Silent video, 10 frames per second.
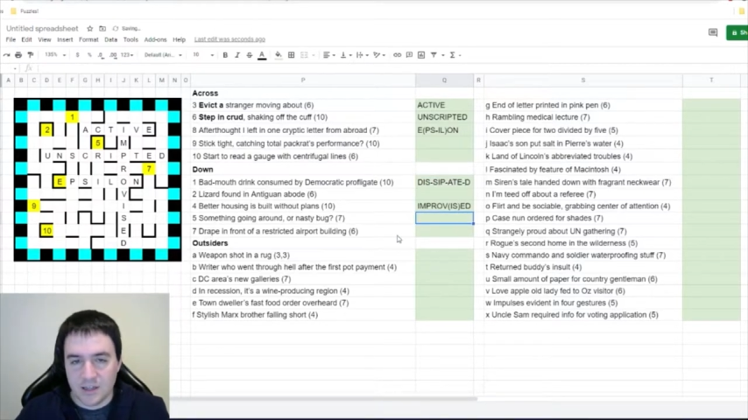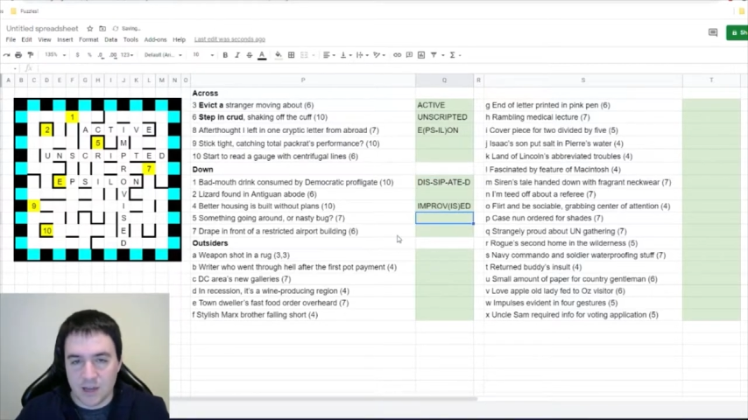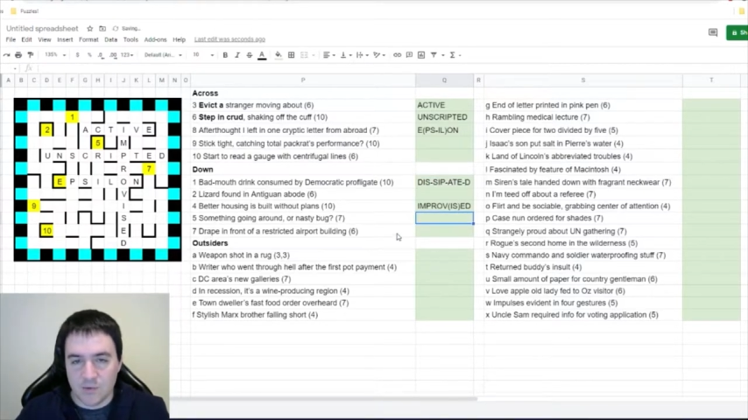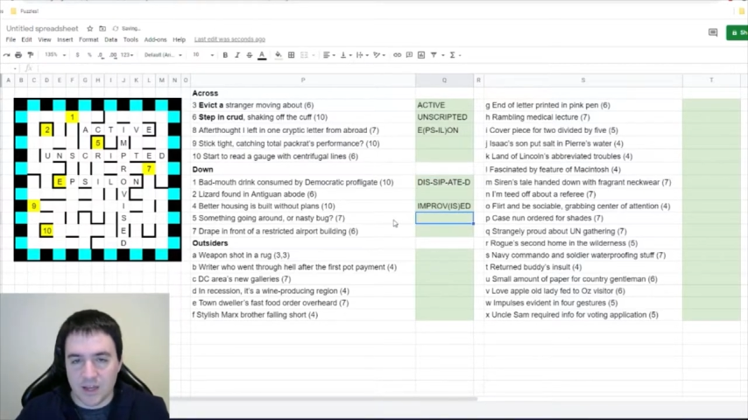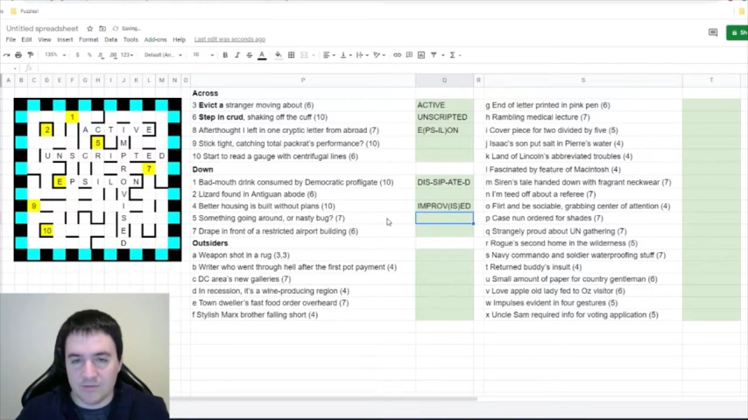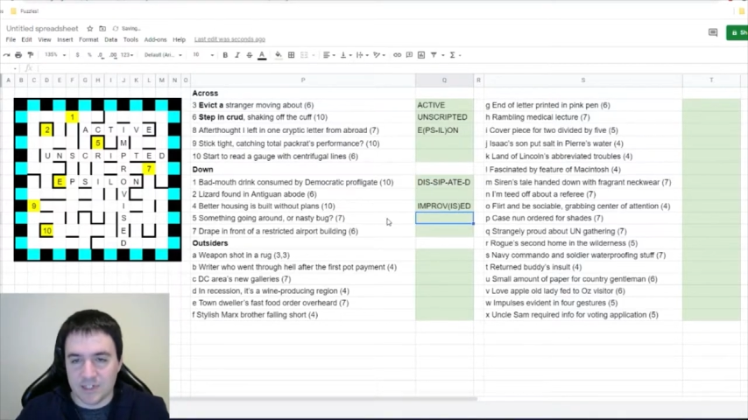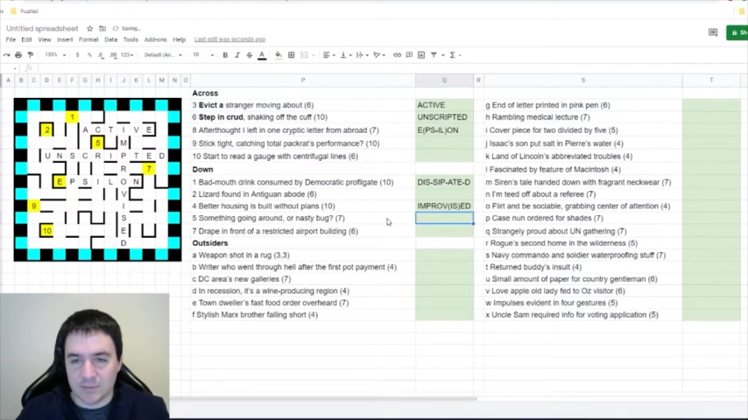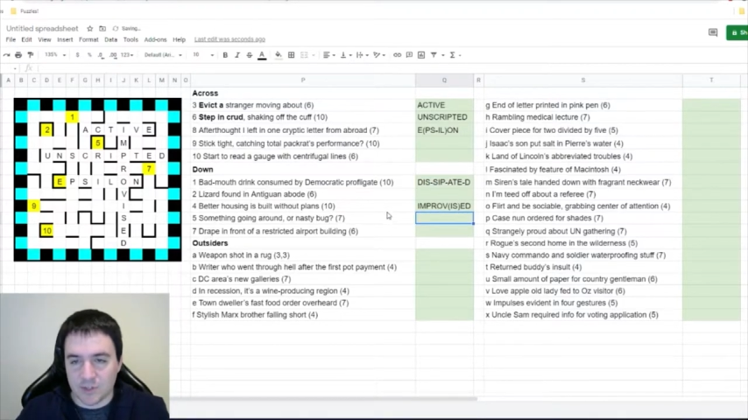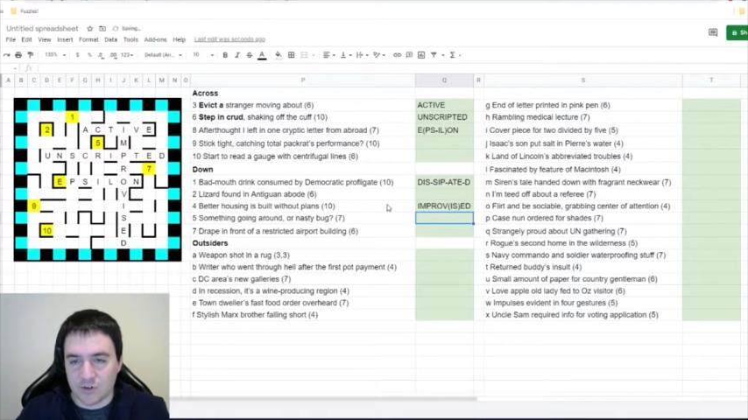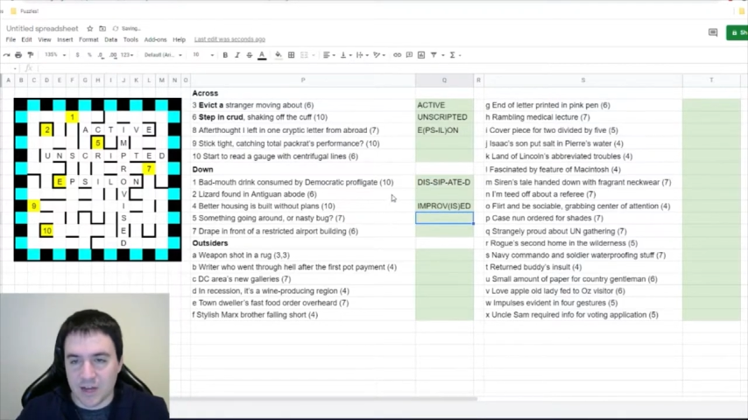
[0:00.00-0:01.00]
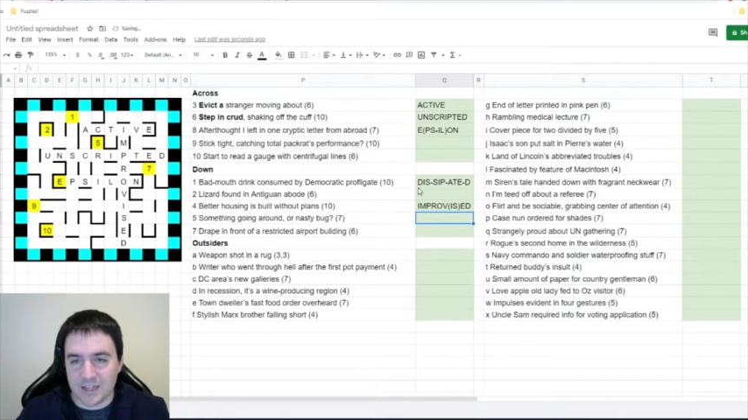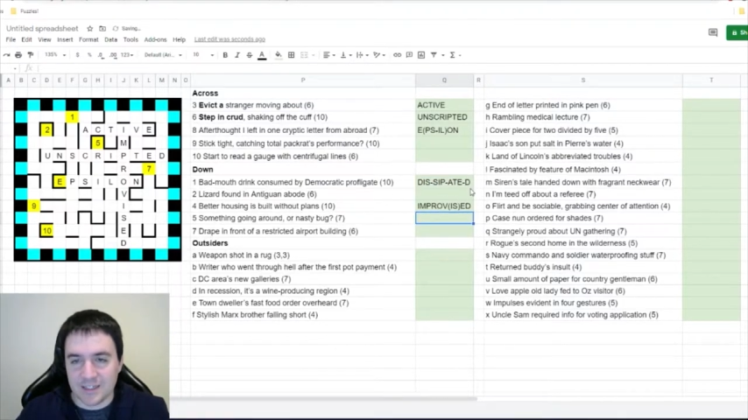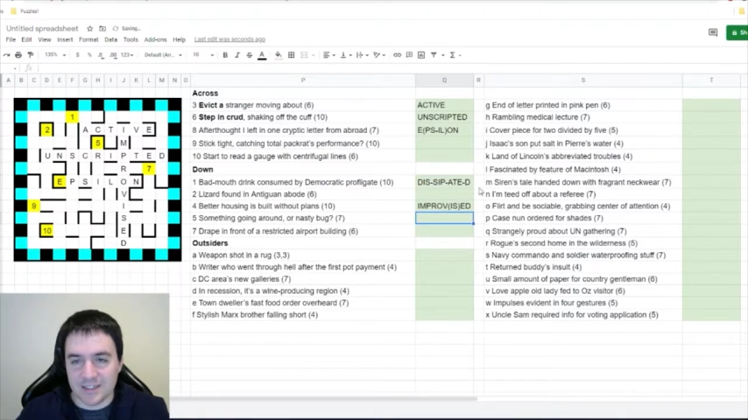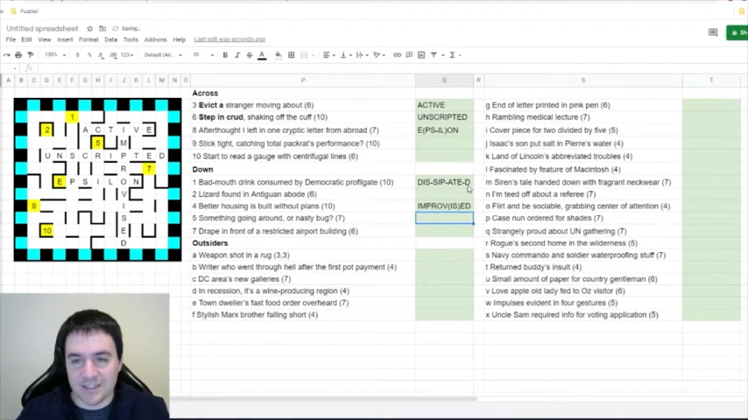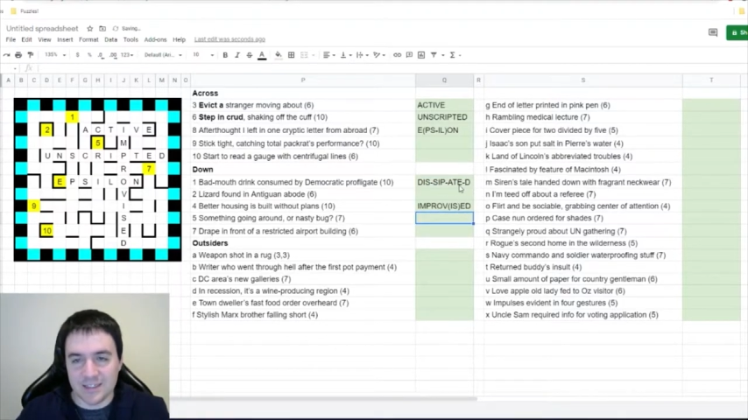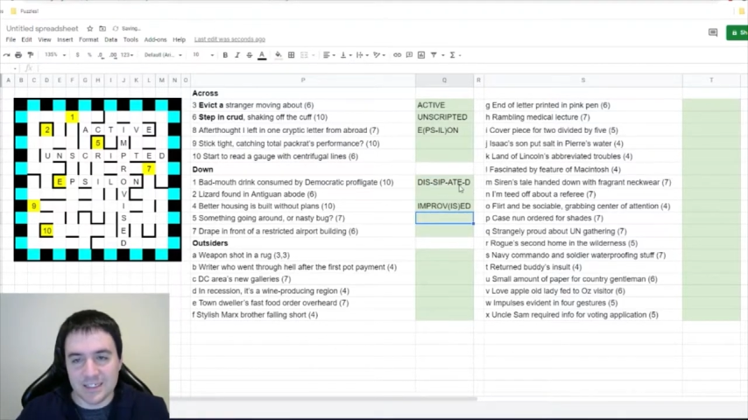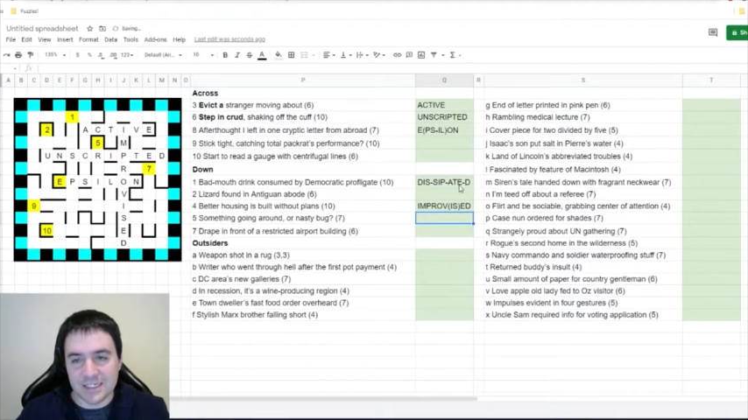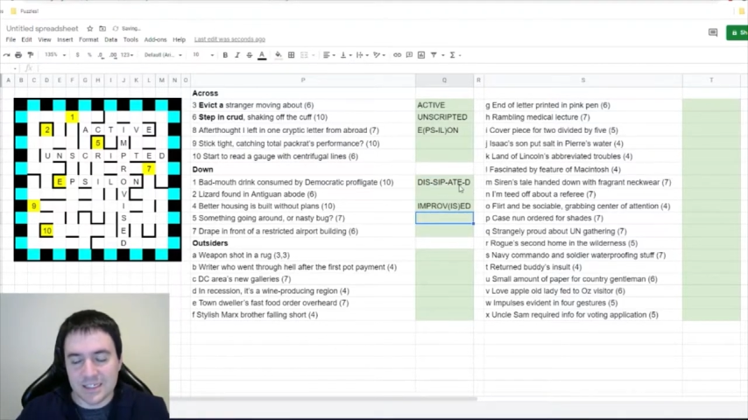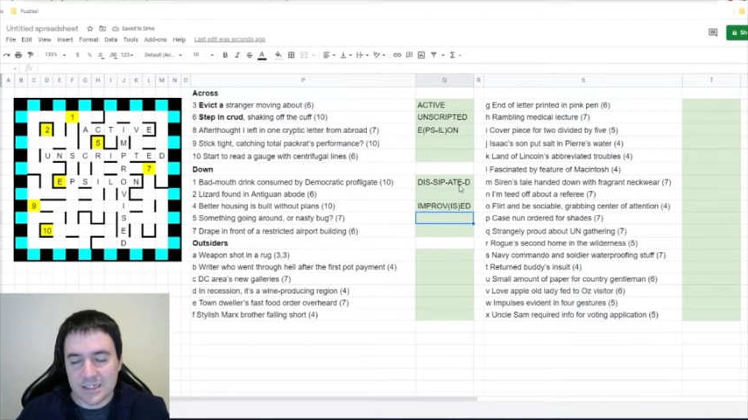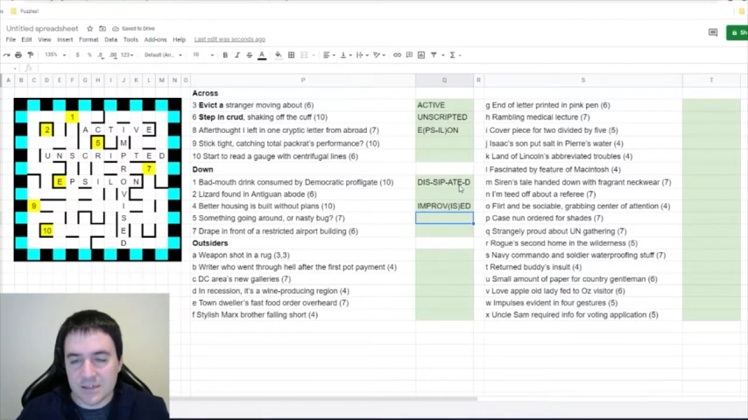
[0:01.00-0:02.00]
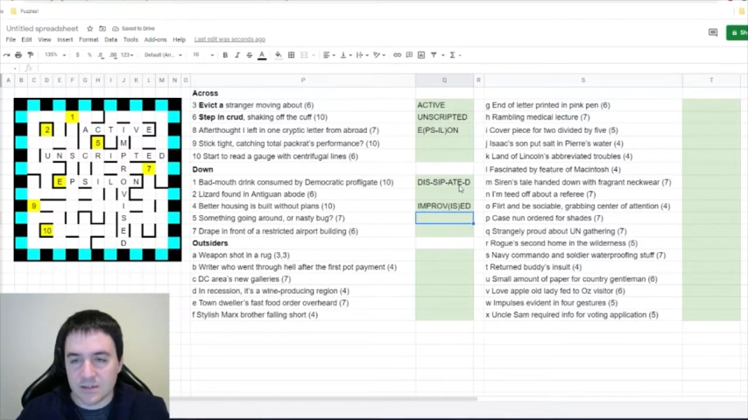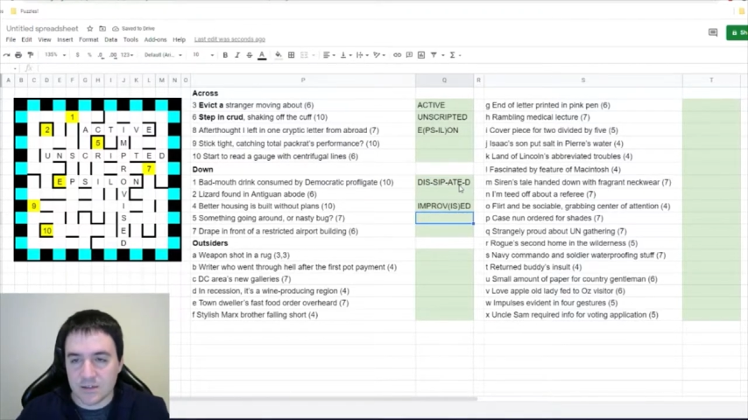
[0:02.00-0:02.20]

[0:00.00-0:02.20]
And we have democratic is the D.